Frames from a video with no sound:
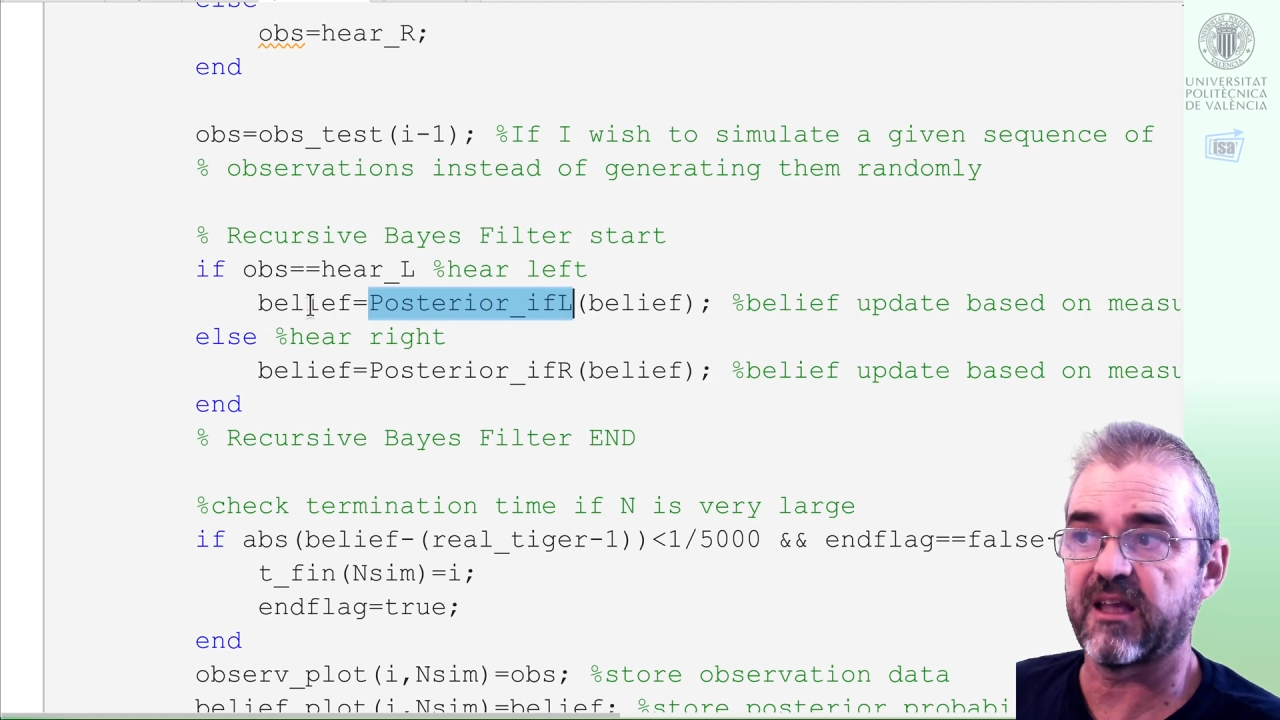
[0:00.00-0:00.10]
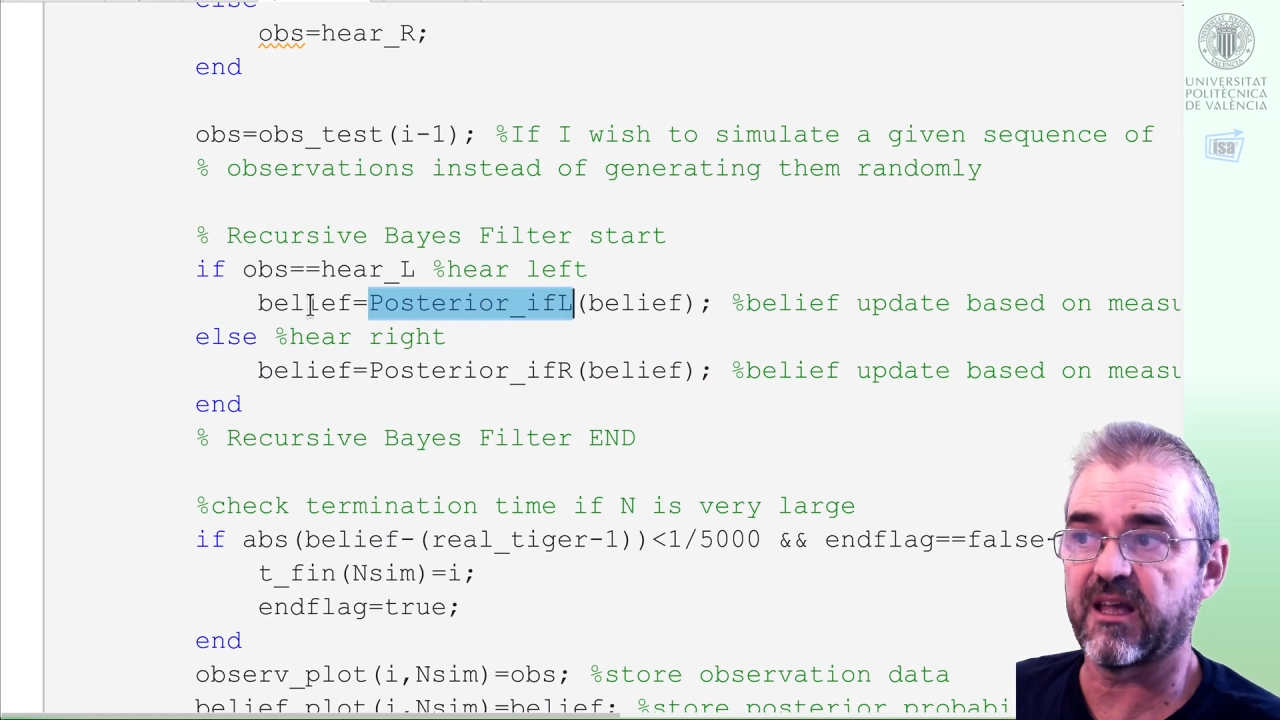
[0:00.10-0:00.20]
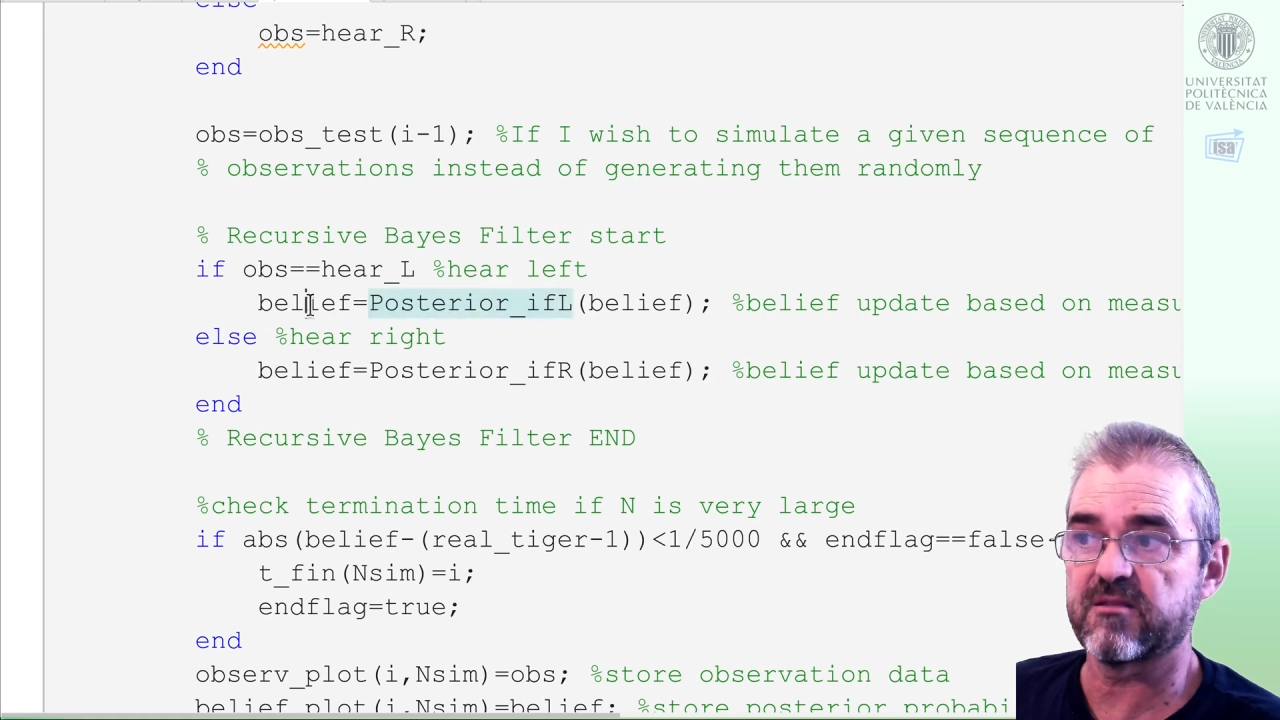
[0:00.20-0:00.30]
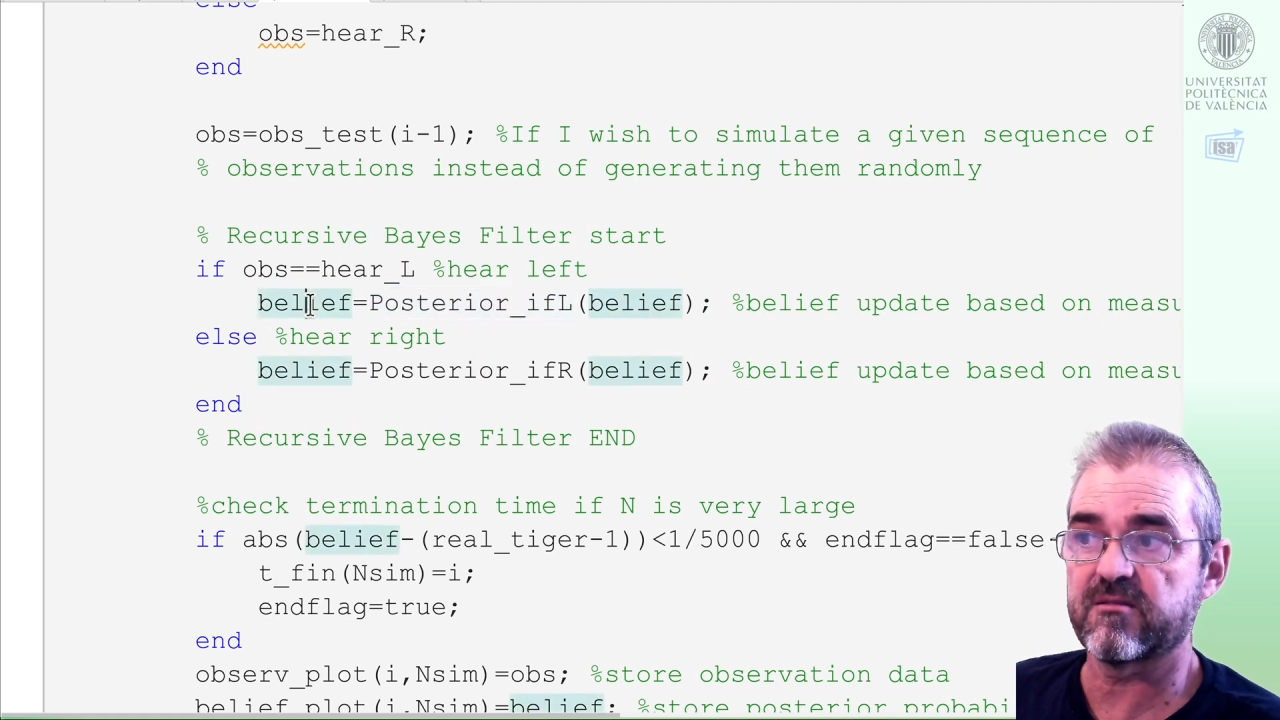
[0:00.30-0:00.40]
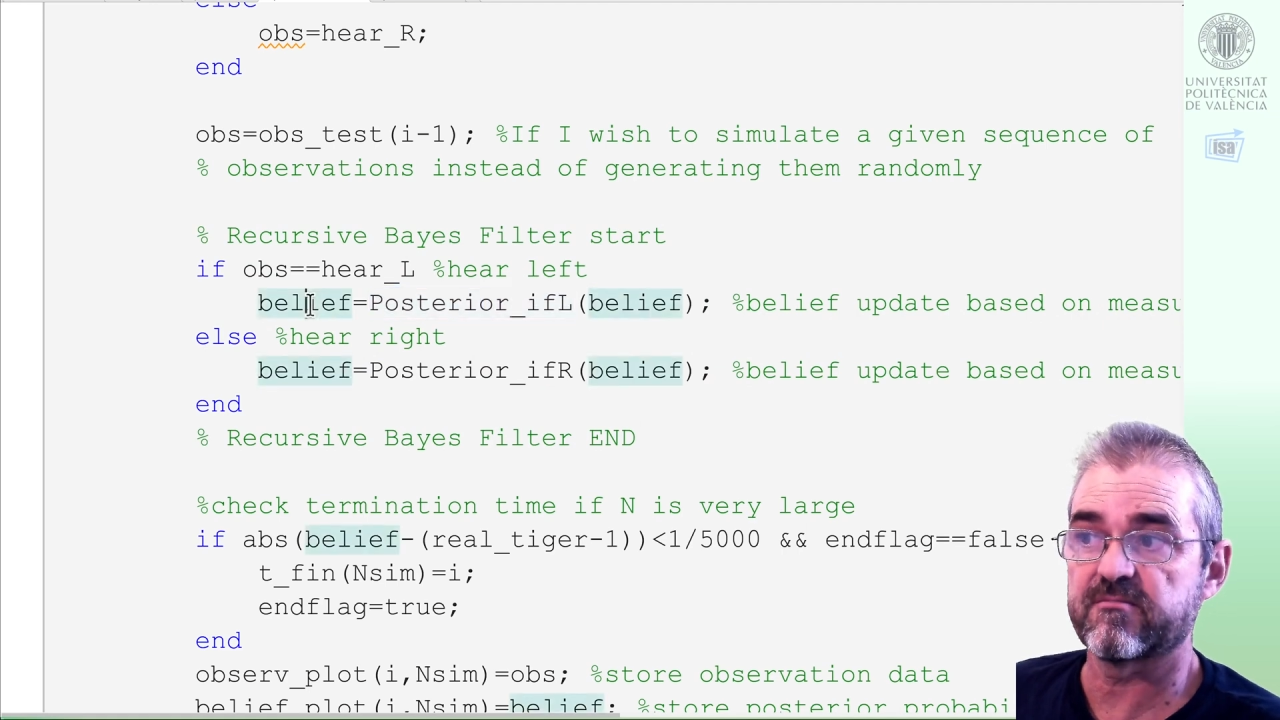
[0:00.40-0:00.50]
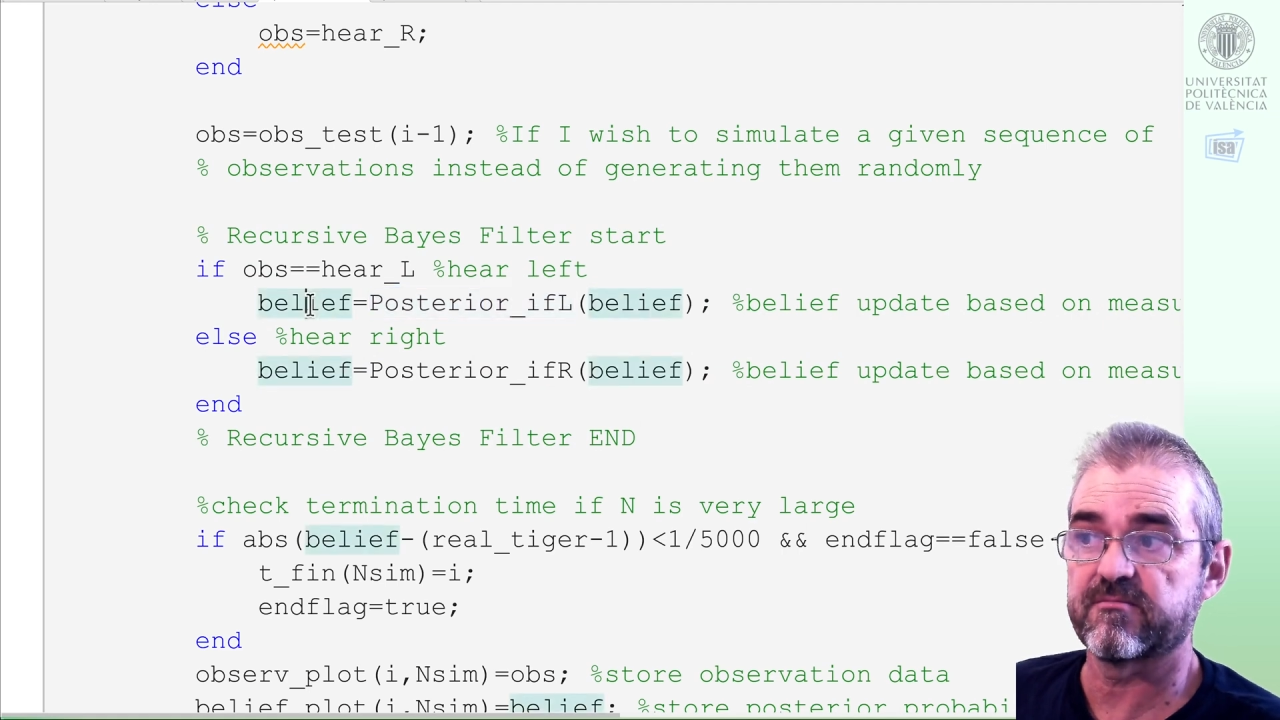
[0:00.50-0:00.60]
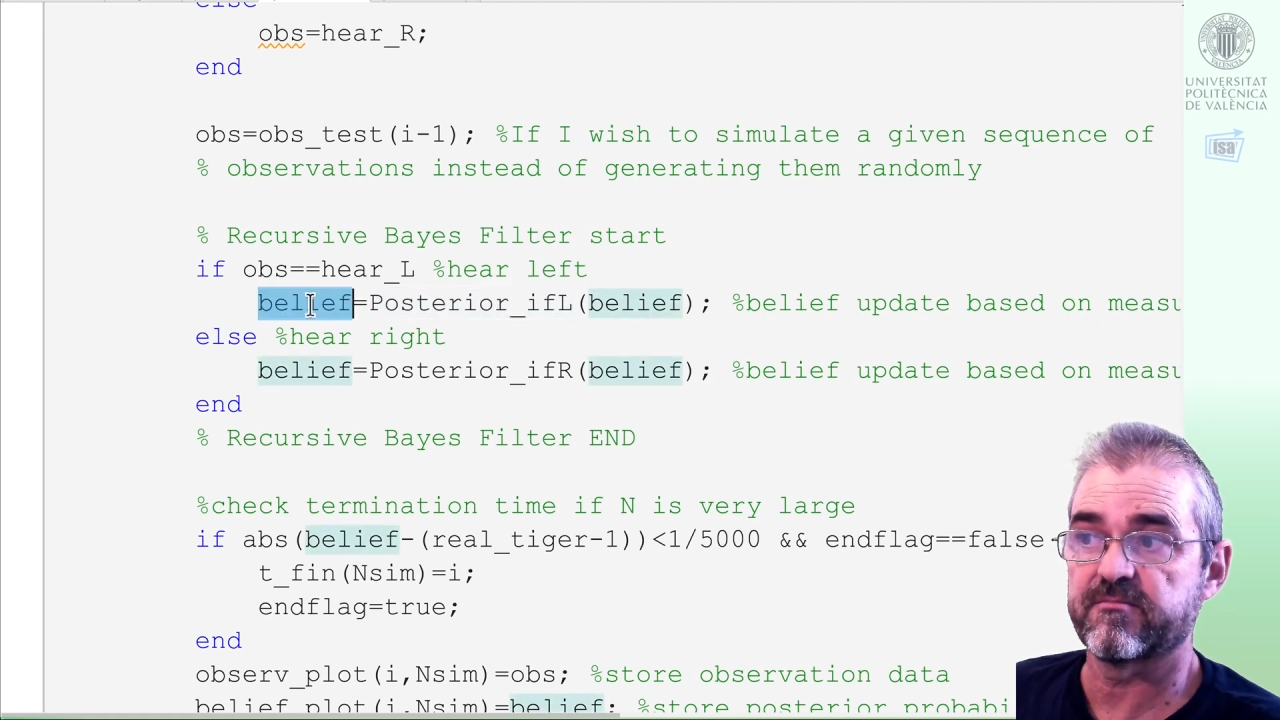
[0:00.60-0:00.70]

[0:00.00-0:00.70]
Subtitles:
and